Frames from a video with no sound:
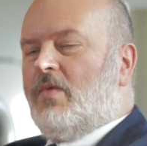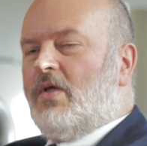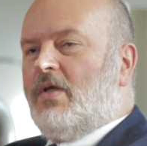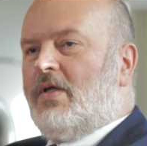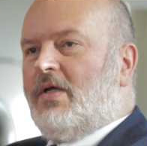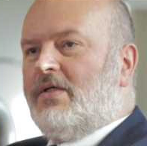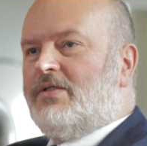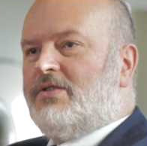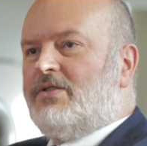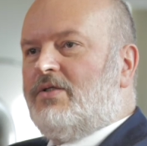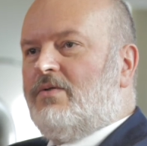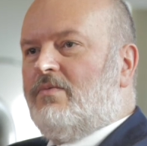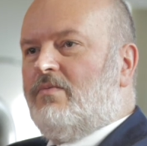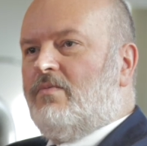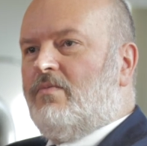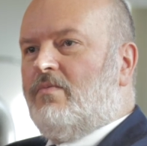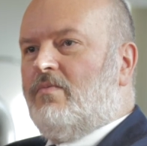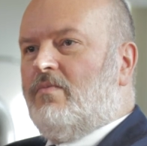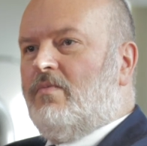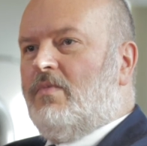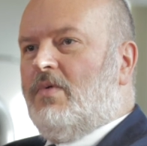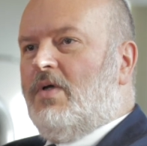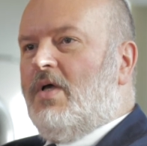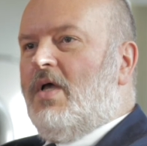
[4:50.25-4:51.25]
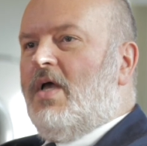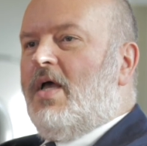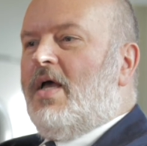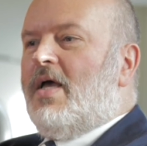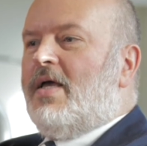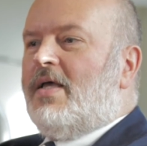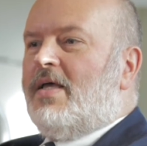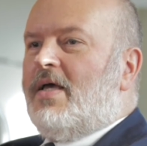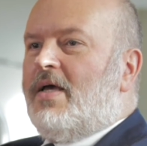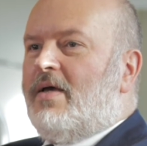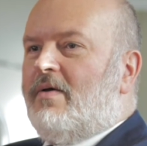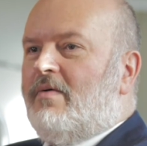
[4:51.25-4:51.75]
Did I say that right?
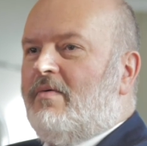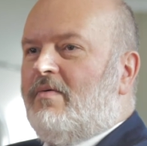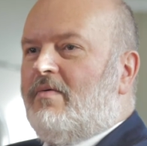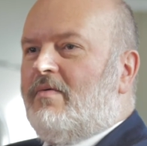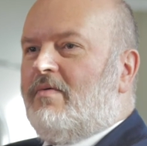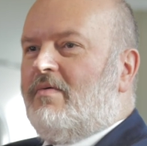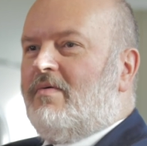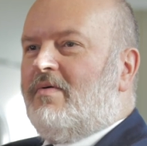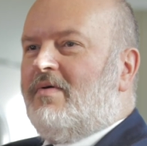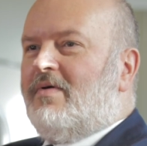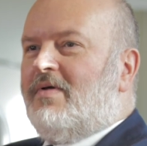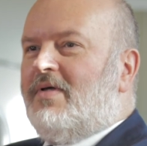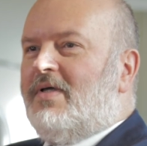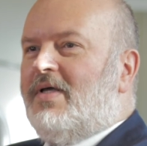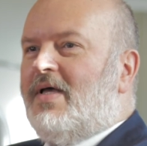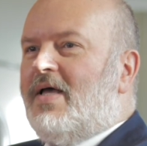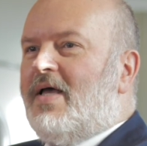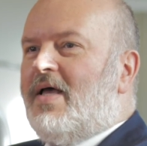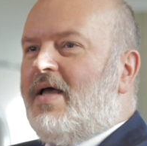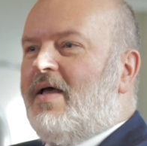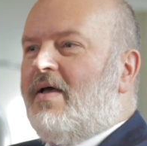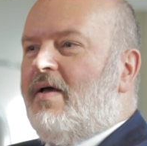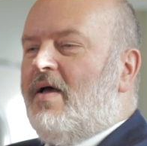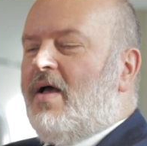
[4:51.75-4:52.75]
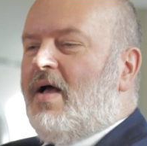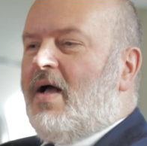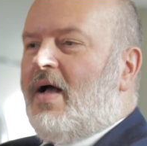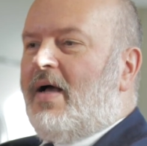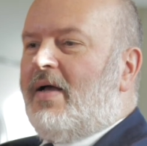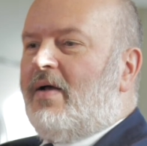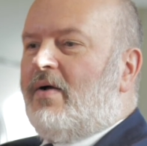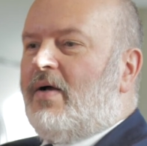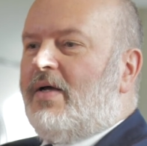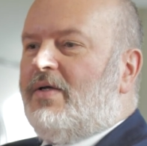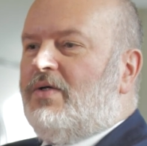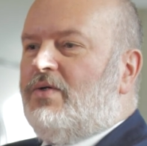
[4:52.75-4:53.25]
Fashion accessories. Yeah.
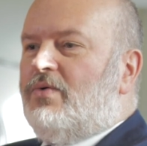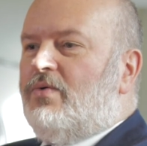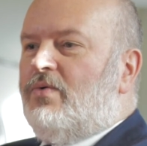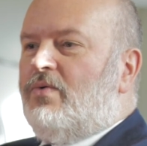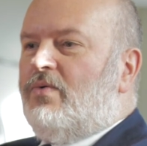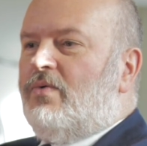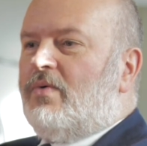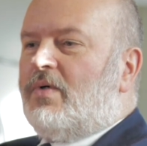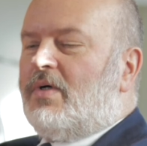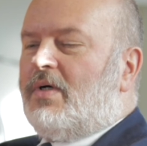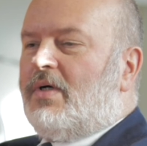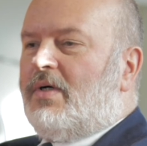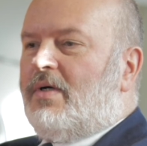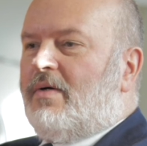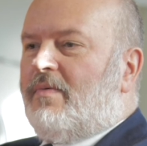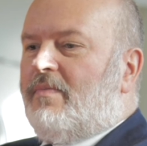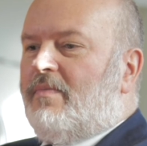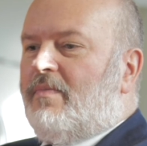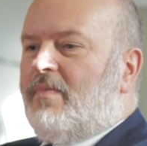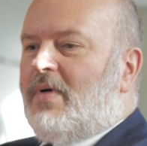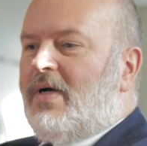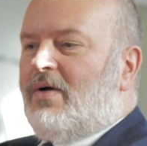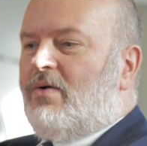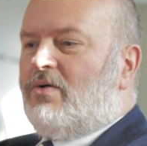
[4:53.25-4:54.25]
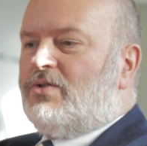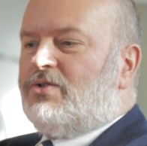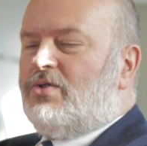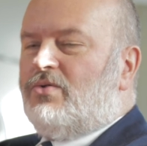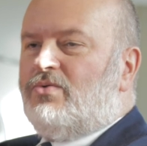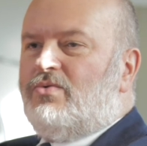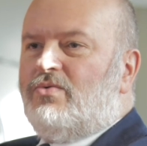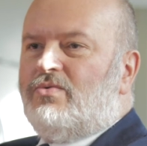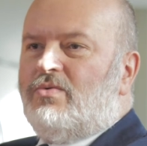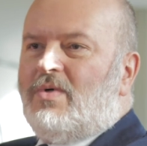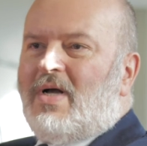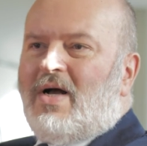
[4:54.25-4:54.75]
I do. I also
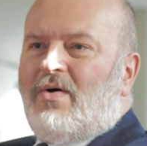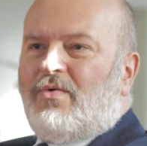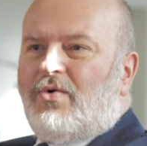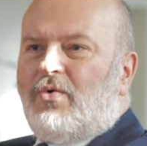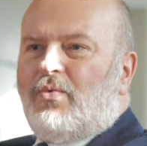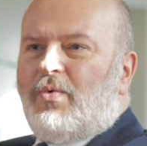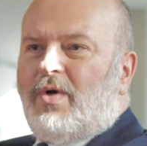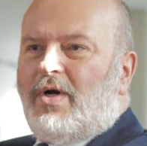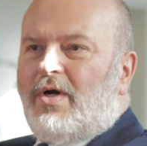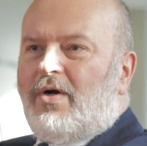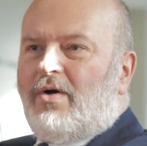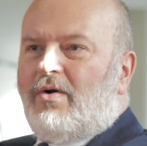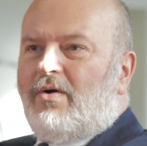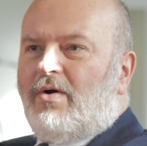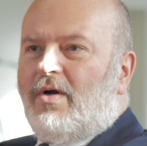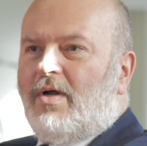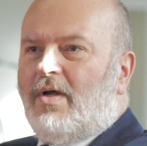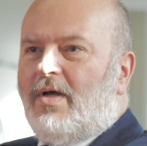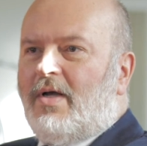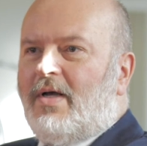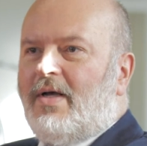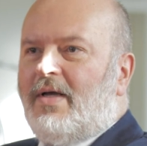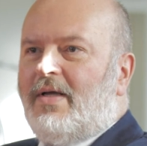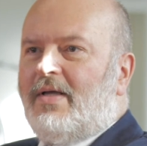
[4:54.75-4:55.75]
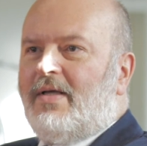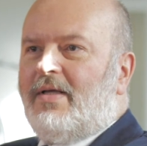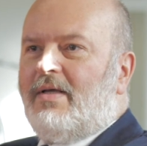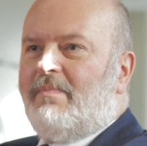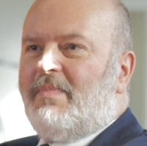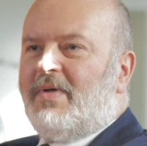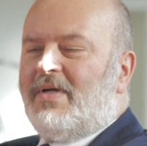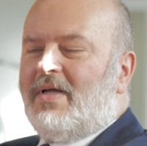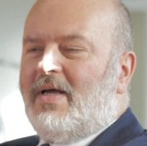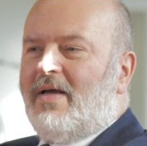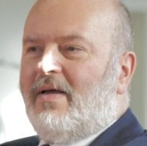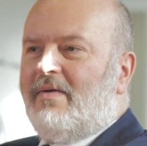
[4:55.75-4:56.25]
do outerwear. I
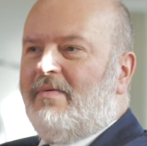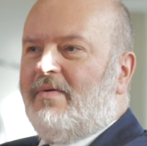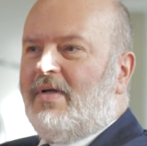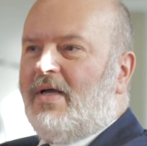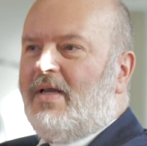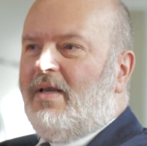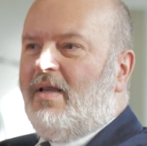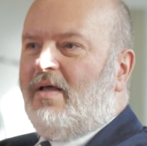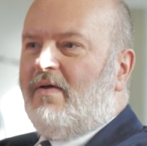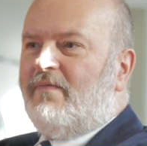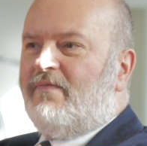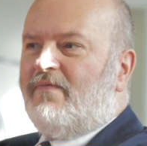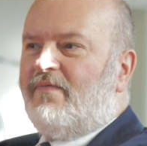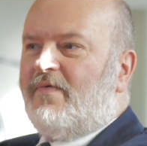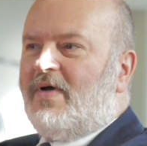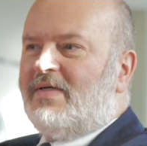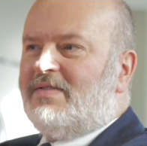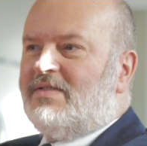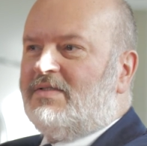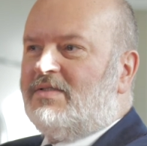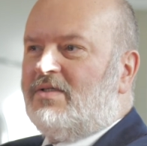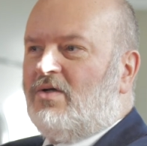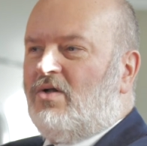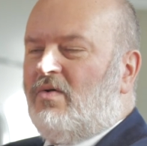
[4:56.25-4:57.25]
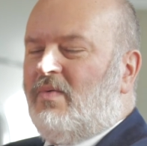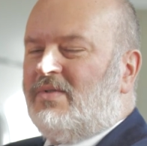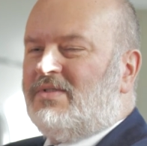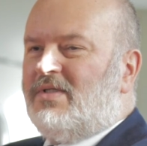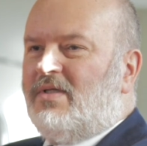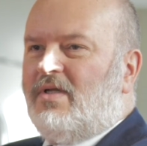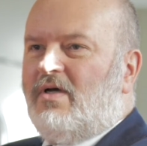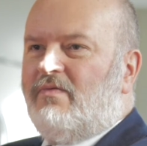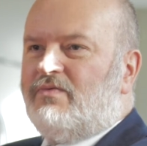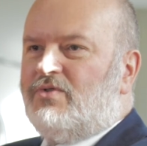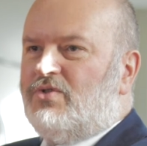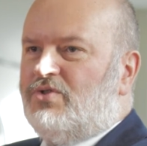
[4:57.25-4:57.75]
just always
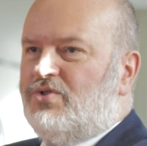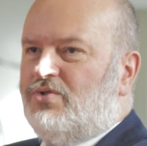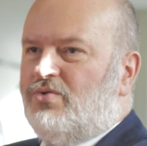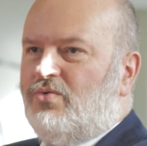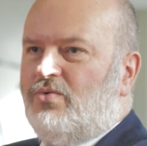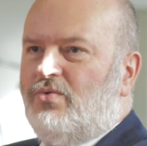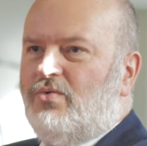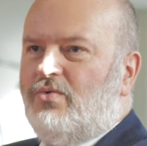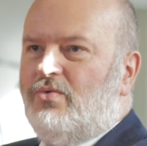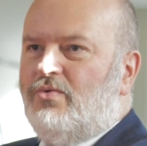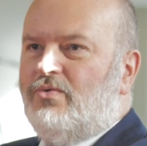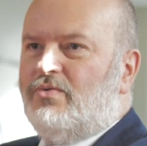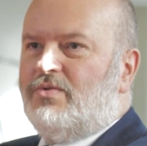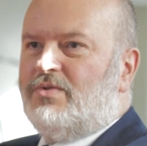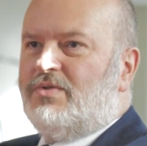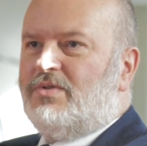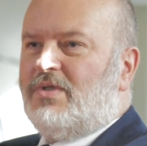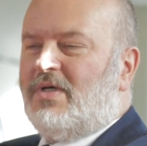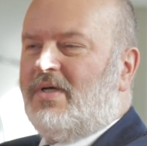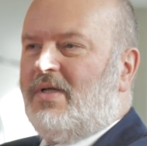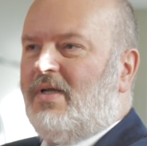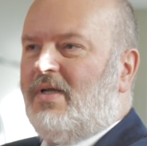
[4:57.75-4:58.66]
loved shoes. I